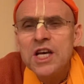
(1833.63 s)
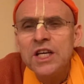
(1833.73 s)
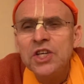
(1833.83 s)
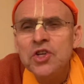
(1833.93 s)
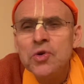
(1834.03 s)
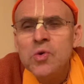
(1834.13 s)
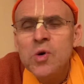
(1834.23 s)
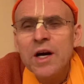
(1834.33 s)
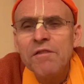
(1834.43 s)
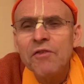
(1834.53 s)

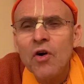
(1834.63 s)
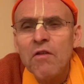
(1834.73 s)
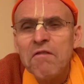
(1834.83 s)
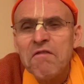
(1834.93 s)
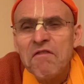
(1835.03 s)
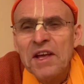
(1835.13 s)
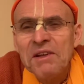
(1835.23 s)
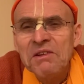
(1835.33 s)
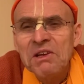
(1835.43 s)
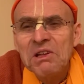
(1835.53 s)
have
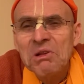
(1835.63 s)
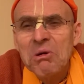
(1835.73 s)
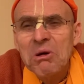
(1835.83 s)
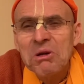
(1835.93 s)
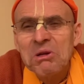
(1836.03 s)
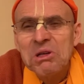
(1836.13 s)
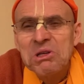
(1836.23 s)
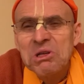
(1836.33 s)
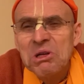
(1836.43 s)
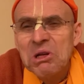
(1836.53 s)
offended Lord
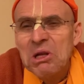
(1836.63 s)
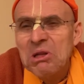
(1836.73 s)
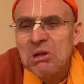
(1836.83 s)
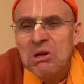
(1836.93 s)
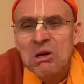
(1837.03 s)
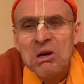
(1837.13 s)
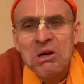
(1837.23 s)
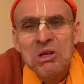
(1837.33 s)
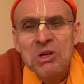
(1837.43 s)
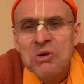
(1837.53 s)
Nityānanda.
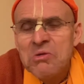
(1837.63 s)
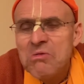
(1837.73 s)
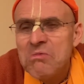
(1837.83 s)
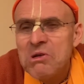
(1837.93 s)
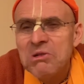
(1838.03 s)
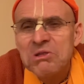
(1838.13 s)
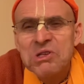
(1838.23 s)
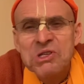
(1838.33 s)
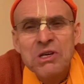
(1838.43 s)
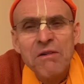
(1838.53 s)
You will
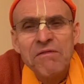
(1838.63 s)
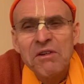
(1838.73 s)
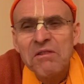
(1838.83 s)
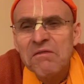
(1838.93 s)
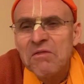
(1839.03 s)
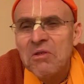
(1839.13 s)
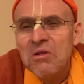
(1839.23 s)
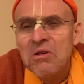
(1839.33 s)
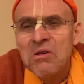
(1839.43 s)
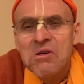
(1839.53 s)
suffer
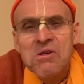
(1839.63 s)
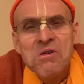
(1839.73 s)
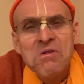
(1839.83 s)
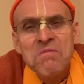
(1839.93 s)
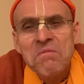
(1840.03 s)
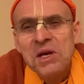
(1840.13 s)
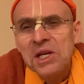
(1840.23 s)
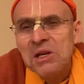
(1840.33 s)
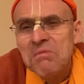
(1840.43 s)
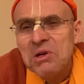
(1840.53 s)
for
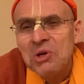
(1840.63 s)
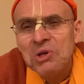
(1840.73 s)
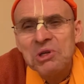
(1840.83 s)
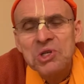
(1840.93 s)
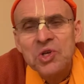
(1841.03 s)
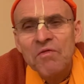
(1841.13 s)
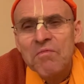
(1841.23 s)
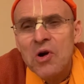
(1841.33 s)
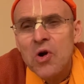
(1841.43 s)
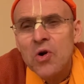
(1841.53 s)
many millions of
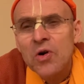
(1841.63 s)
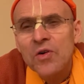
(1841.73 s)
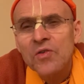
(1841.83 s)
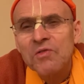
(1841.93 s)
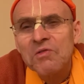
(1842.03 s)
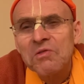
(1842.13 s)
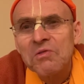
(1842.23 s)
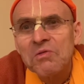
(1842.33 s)
births.